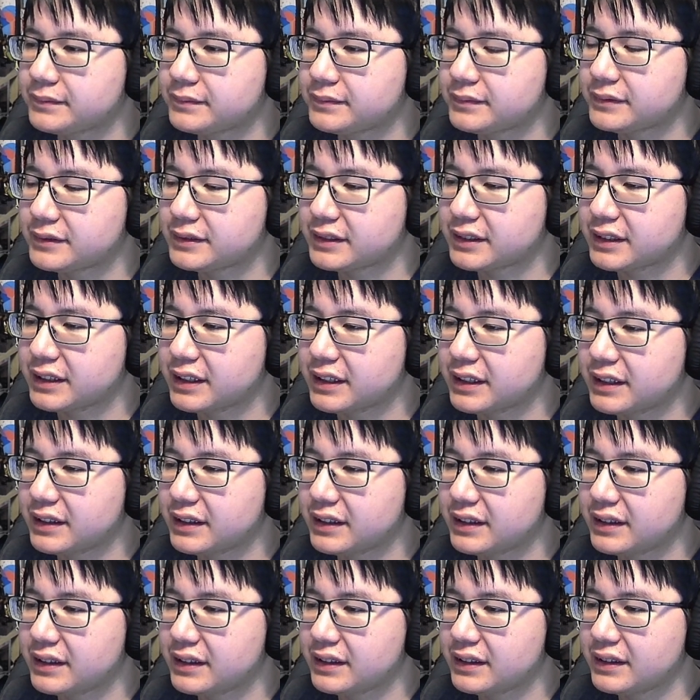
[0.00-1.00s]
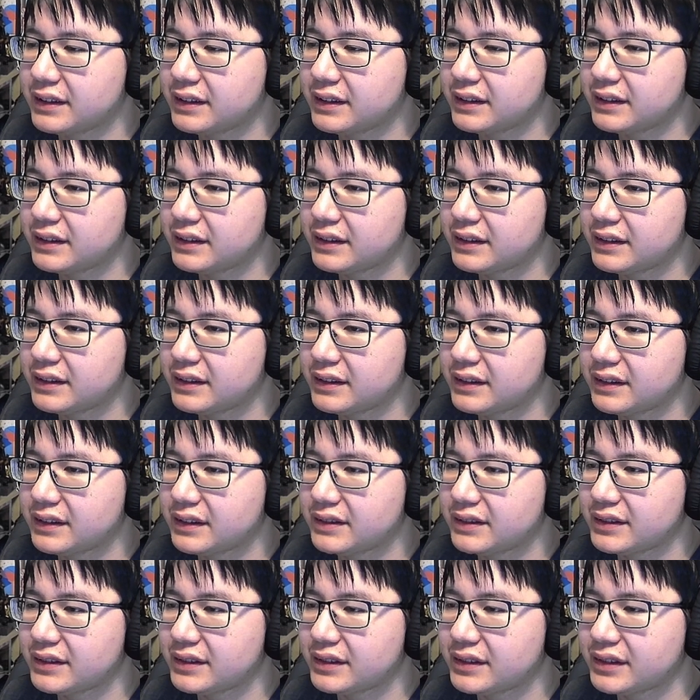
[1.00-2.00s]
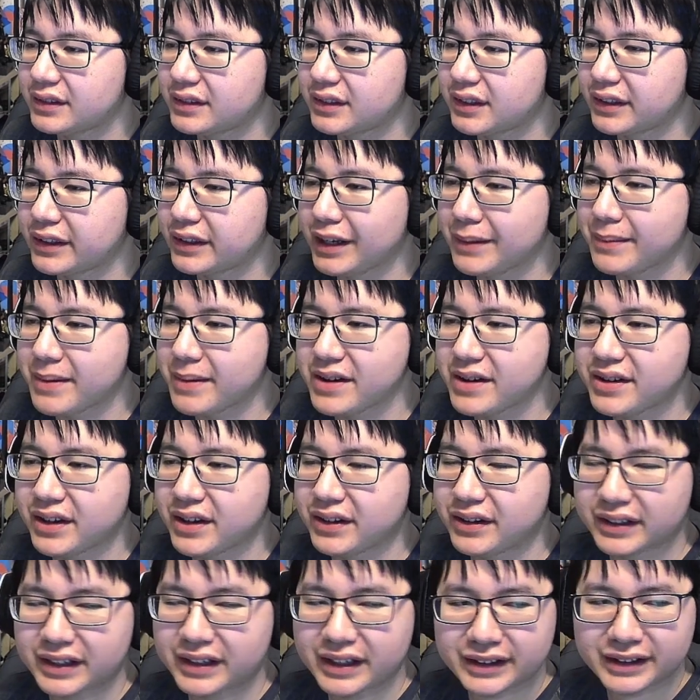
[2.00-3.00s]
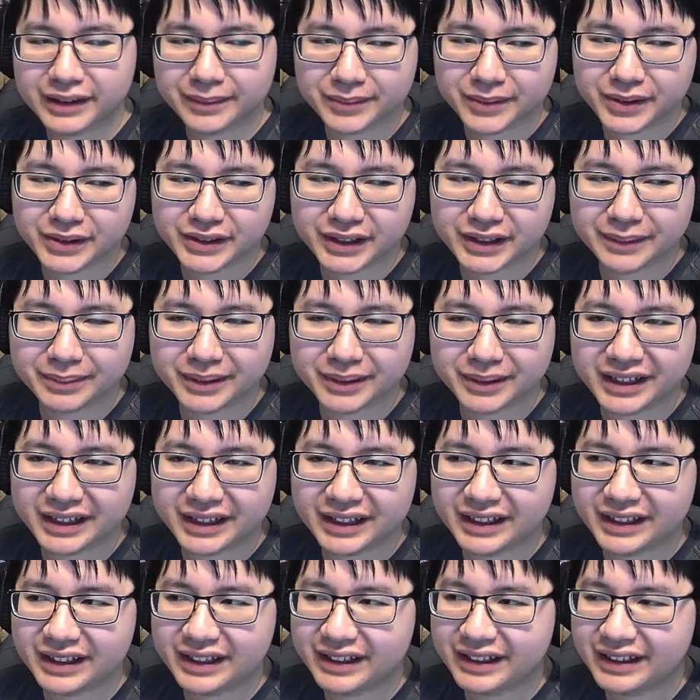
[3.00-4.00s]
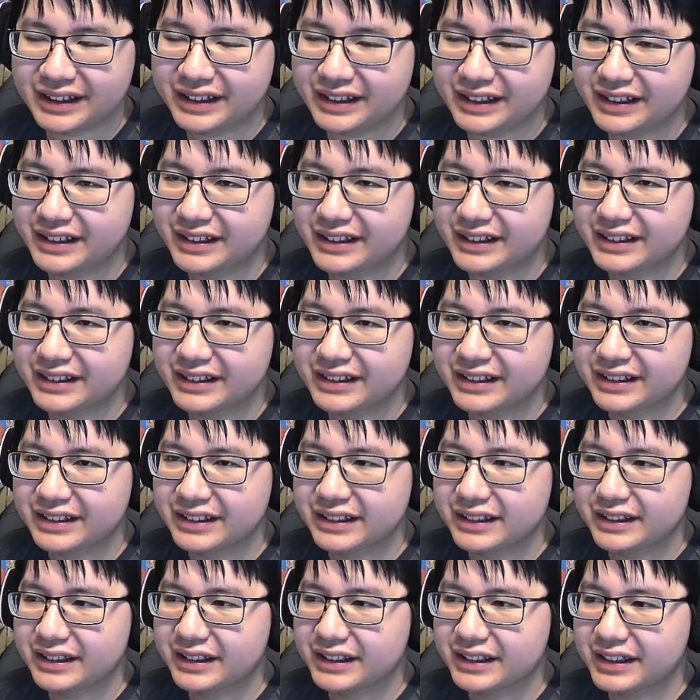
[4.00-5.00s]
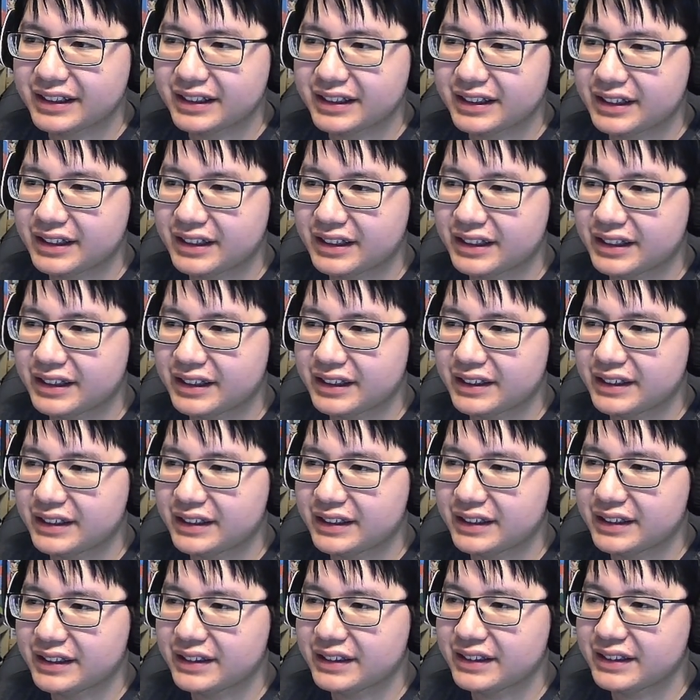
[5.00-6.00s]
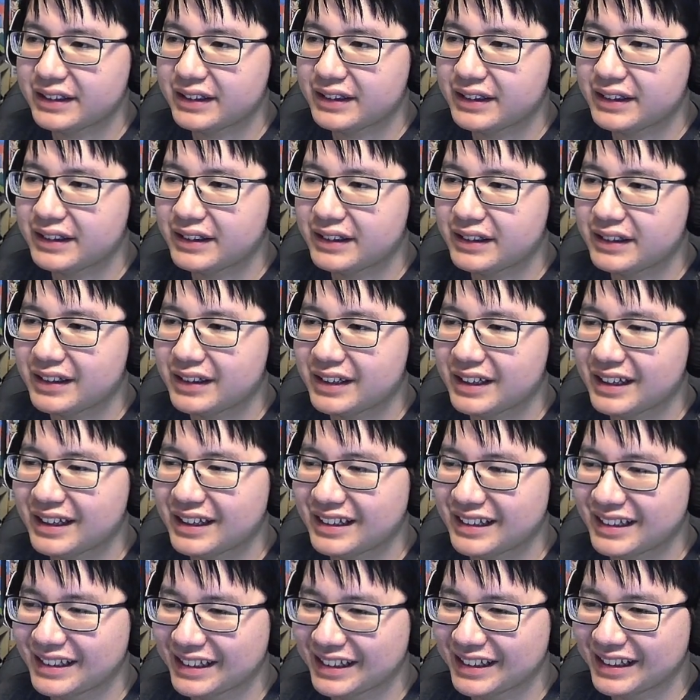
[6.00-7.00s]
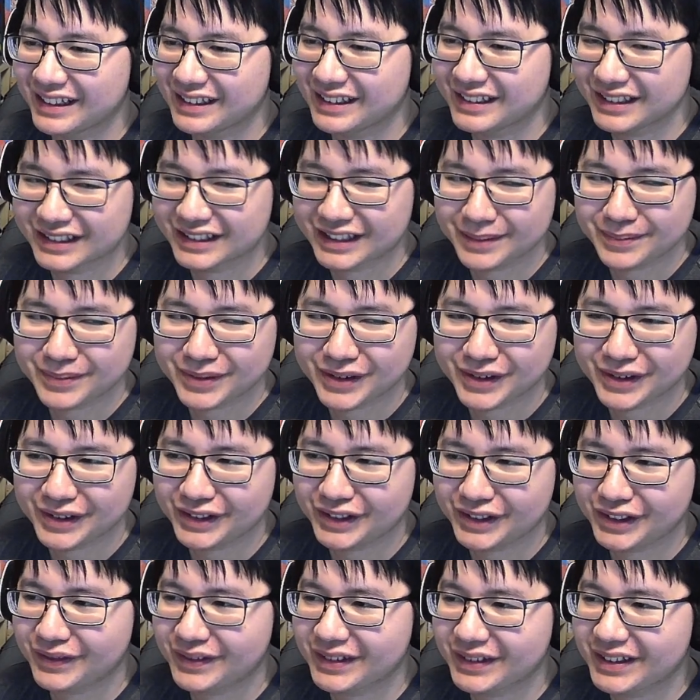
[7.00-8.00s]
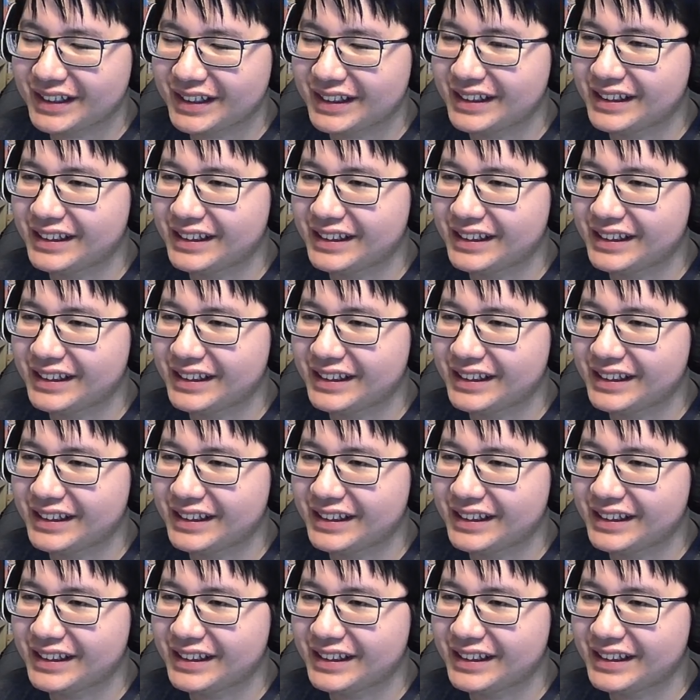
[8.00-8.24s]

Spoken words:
Okay. Let's just turn on the animation to get the music playing. And... just skip forward a little bit.